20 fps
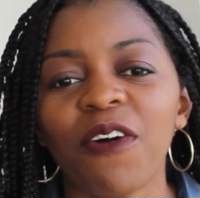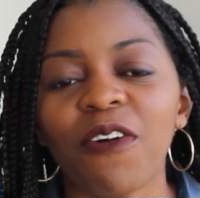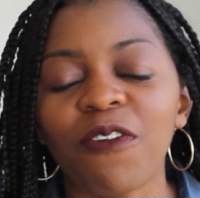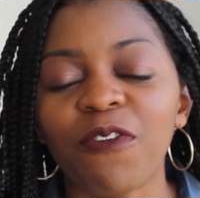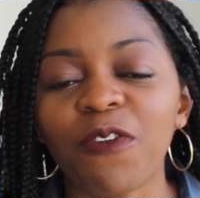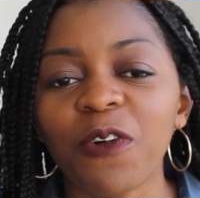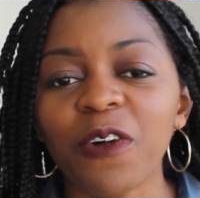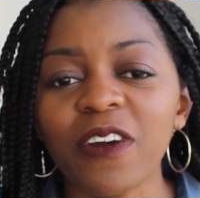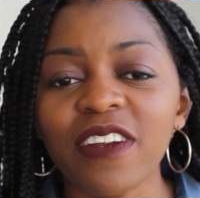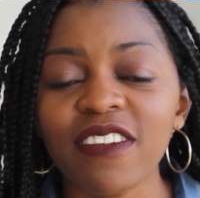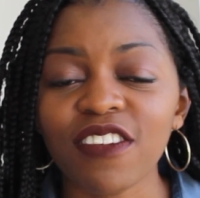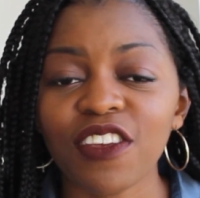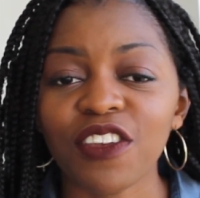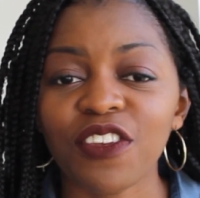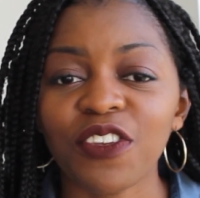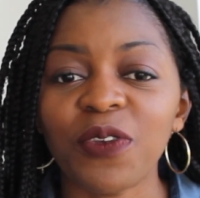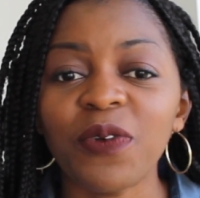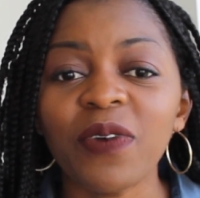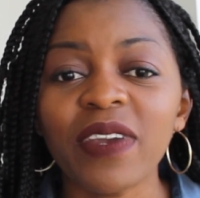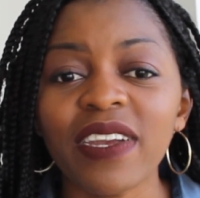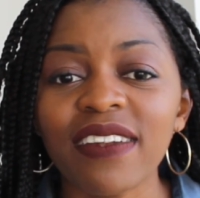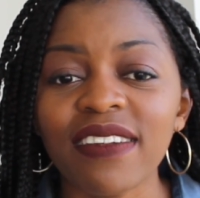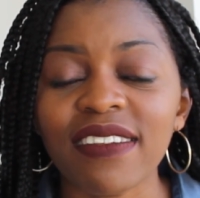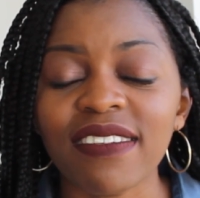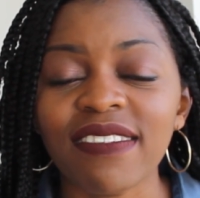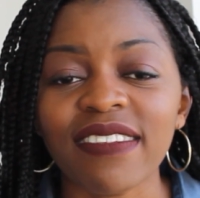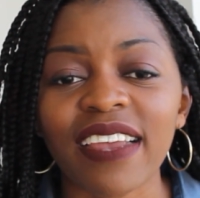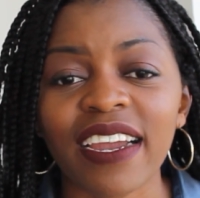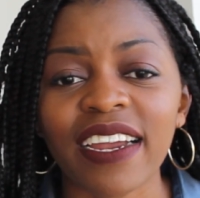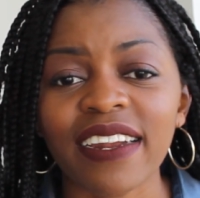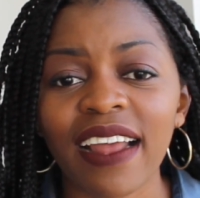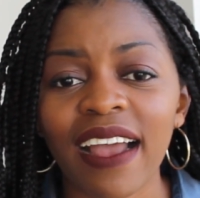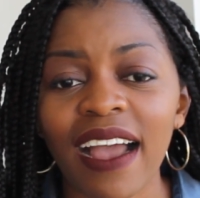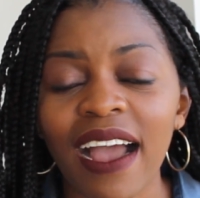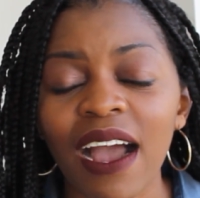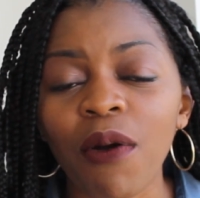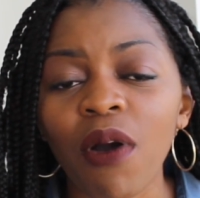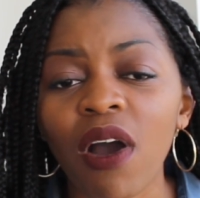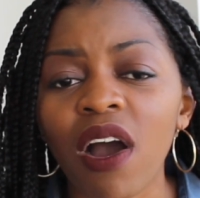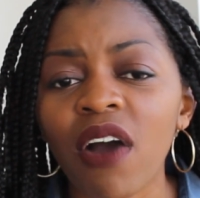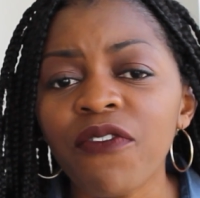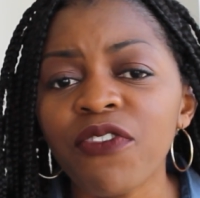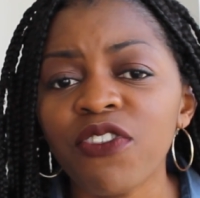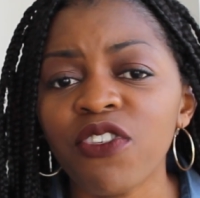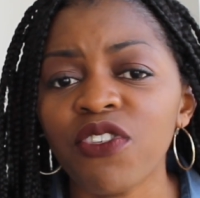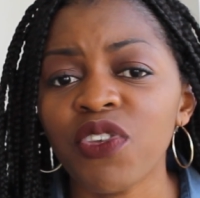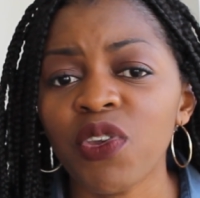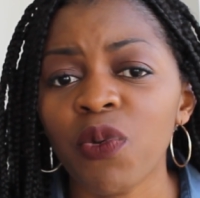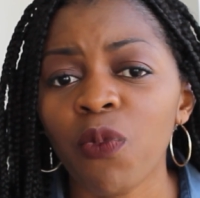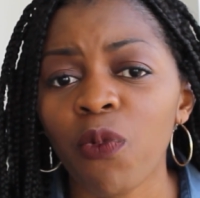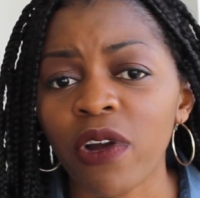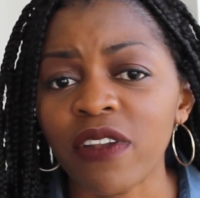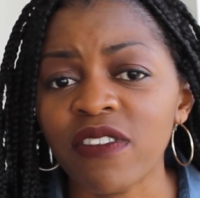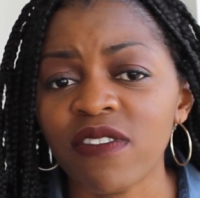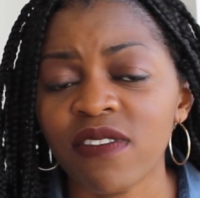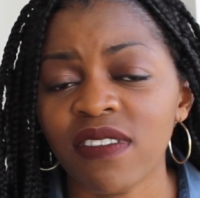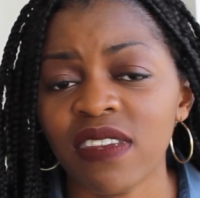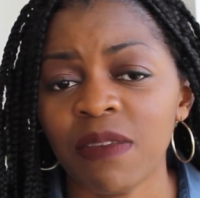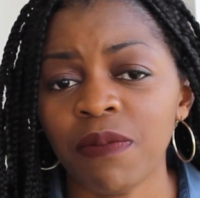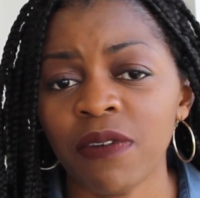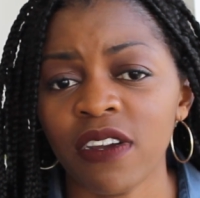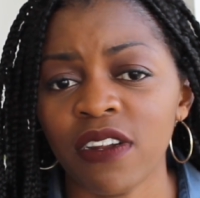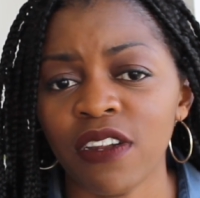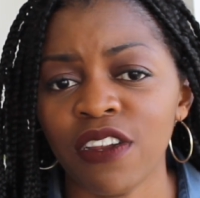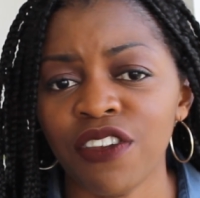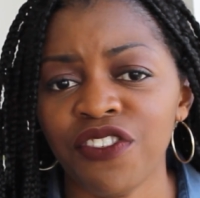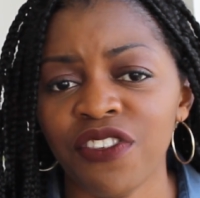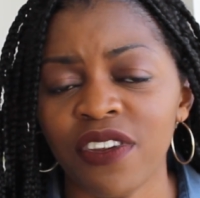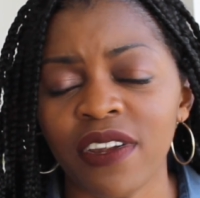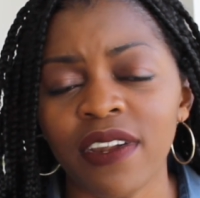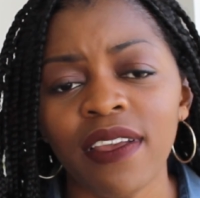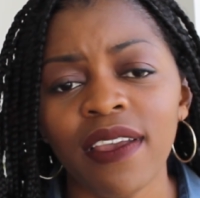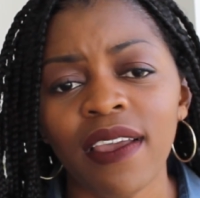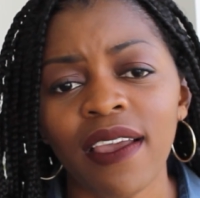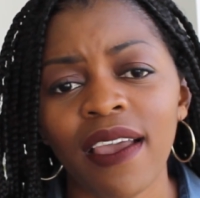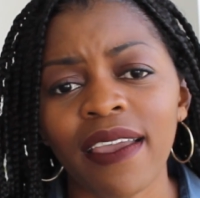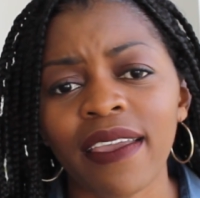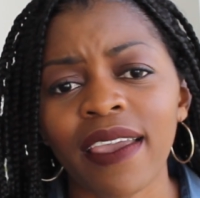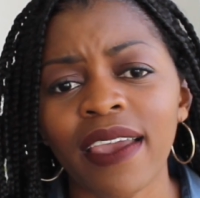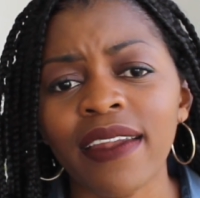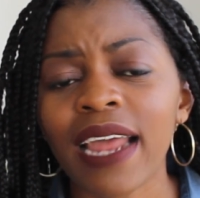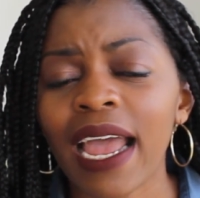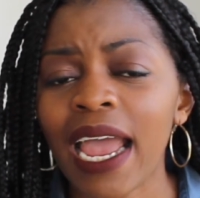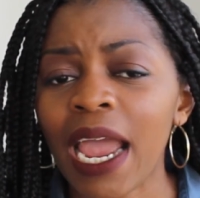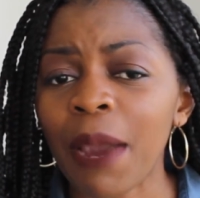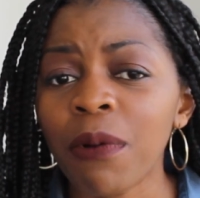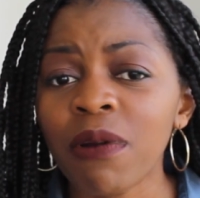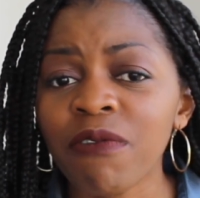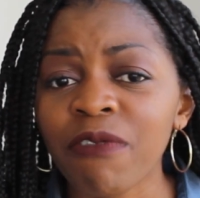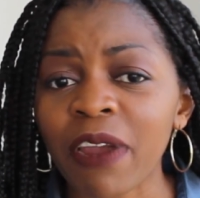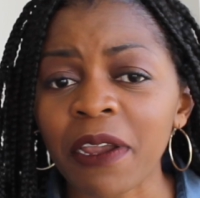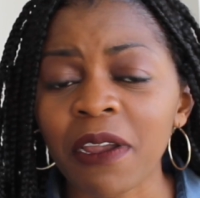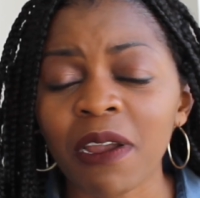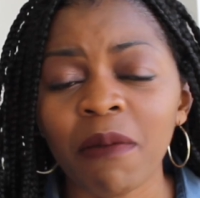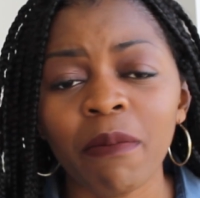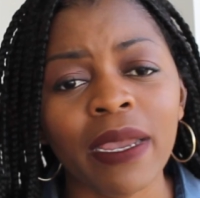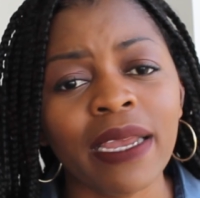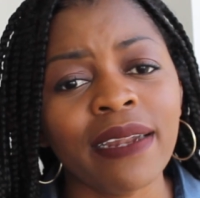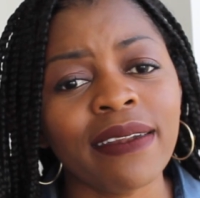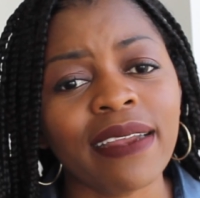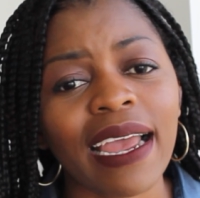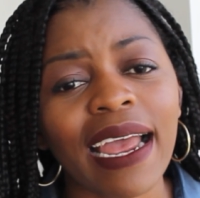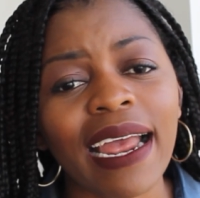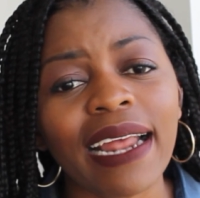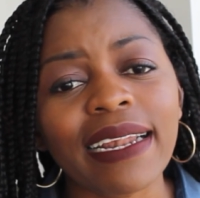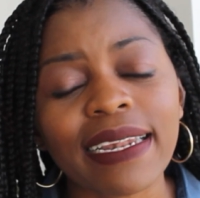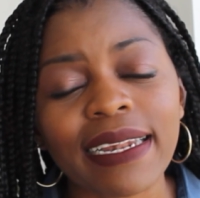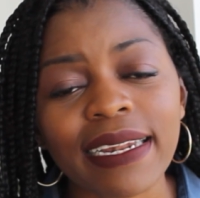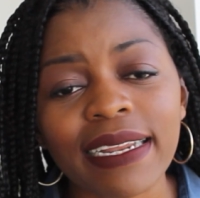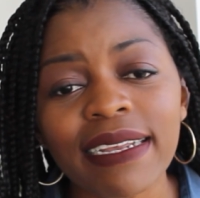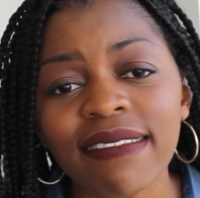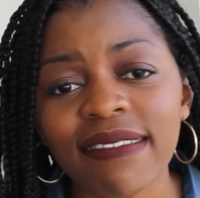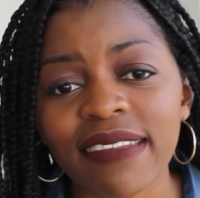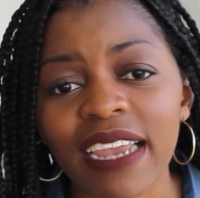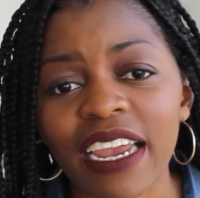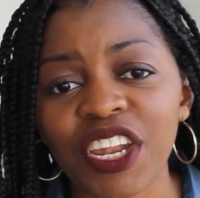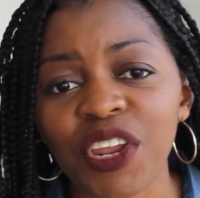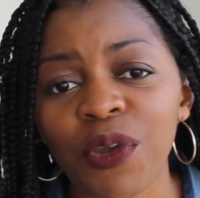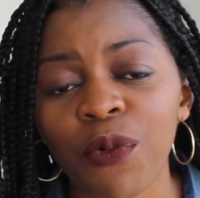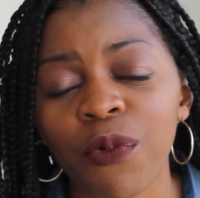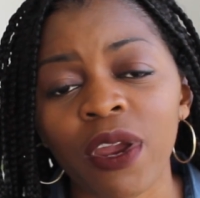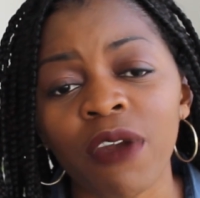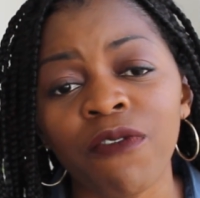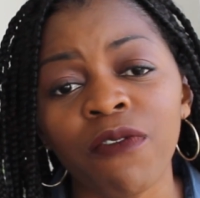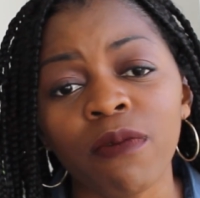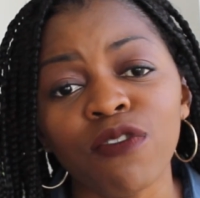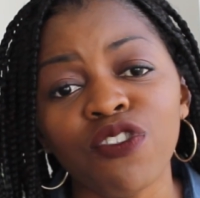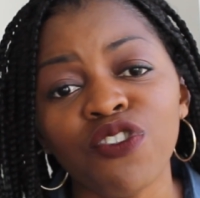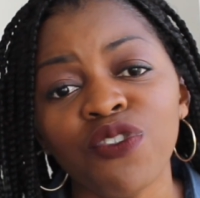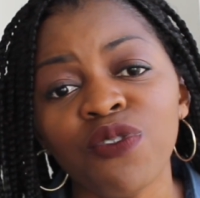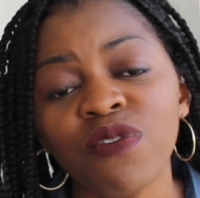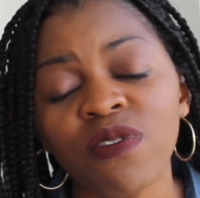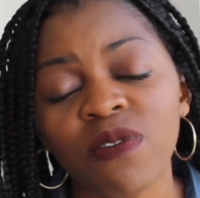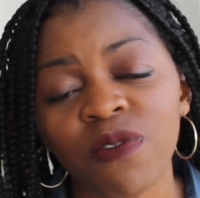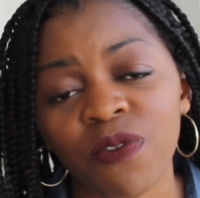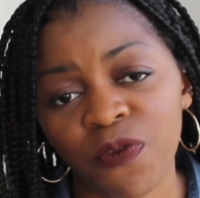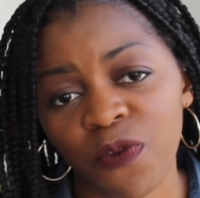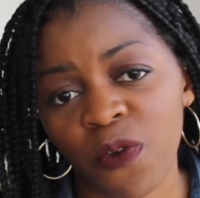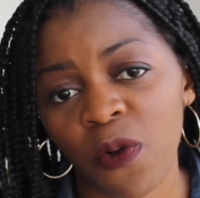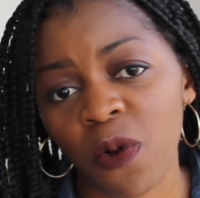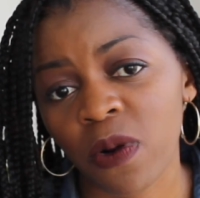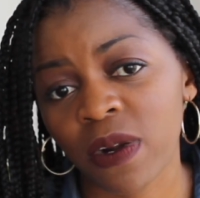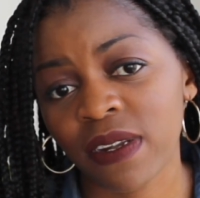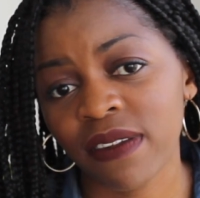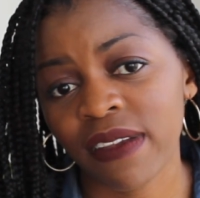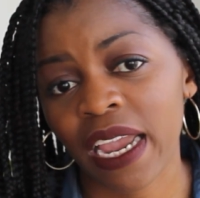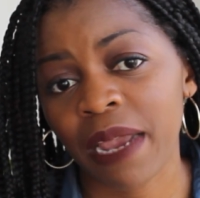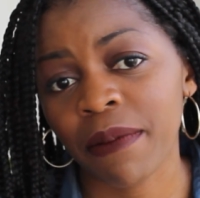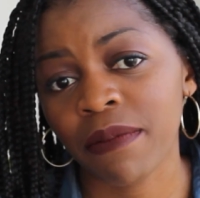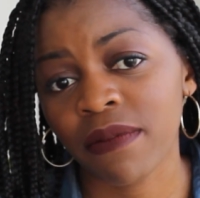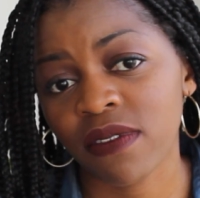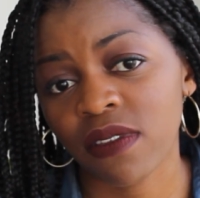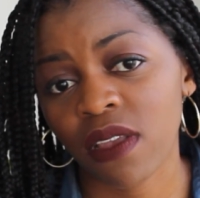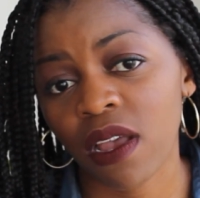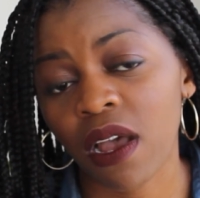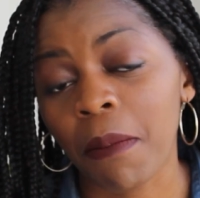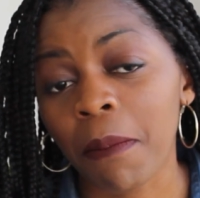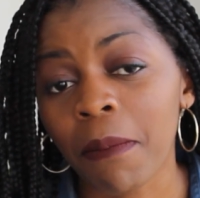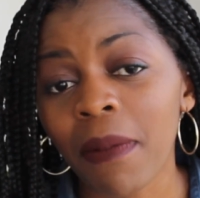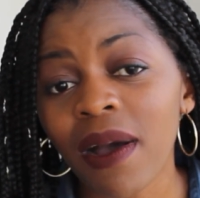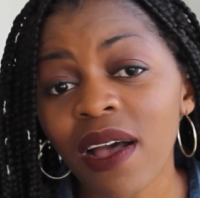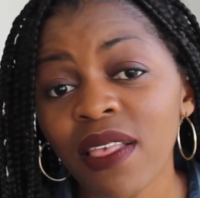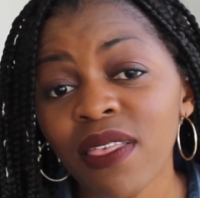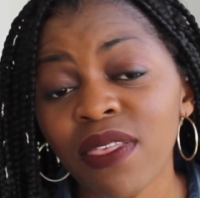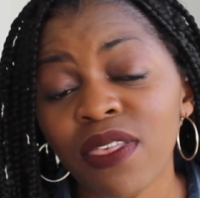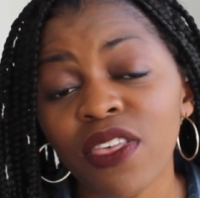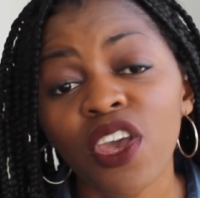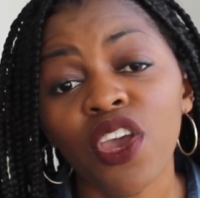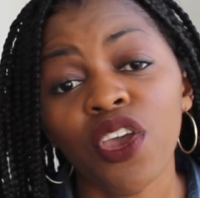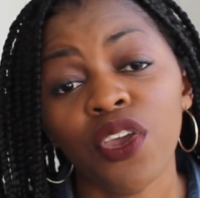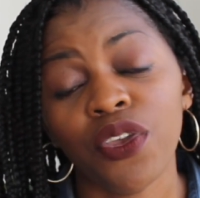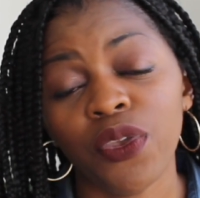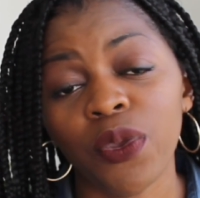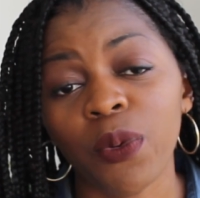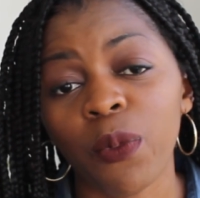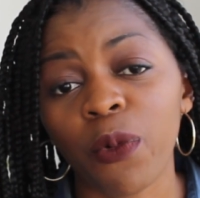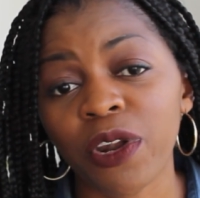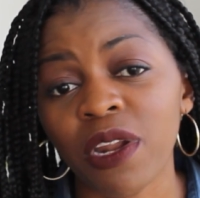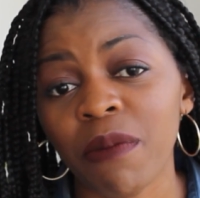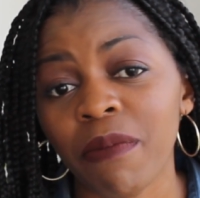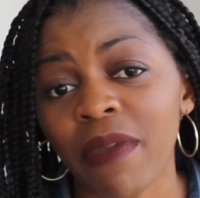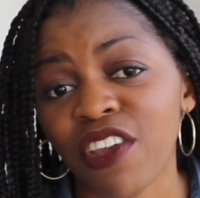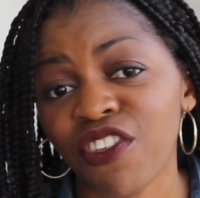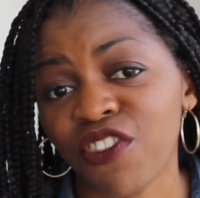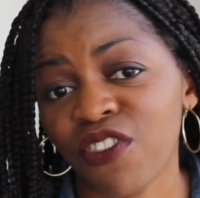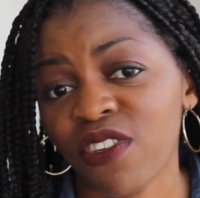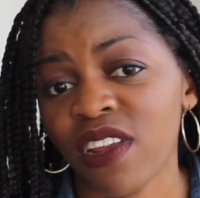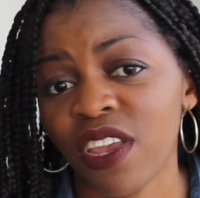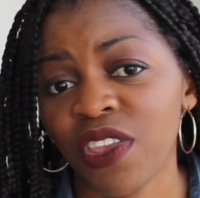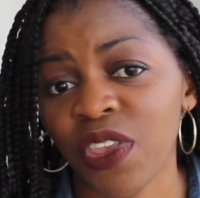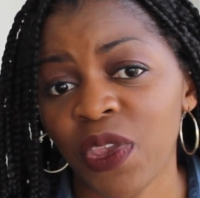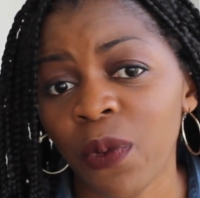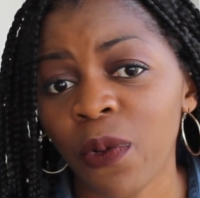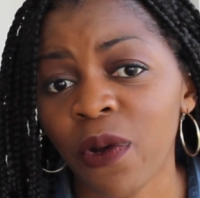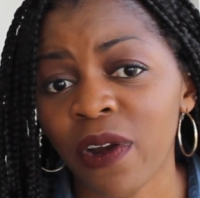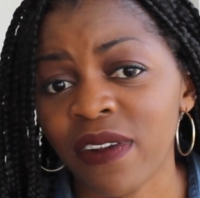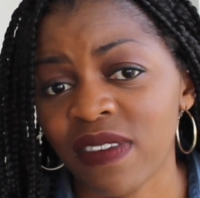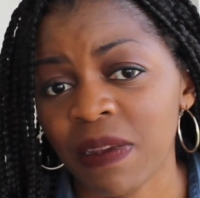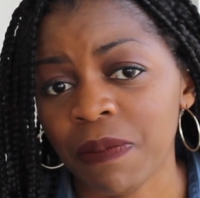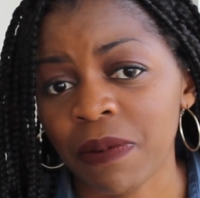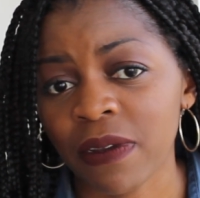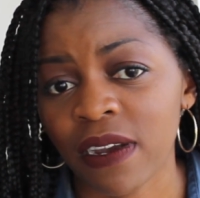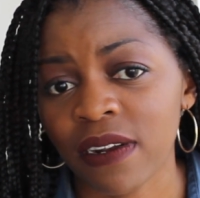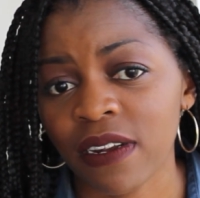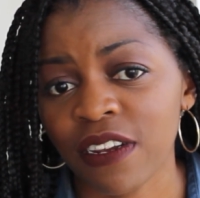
Of course, you can decide how often you want to deep condition. Again, I would recommend at least anywhere from 2 to 4 times a month. You want to make sure that you are deep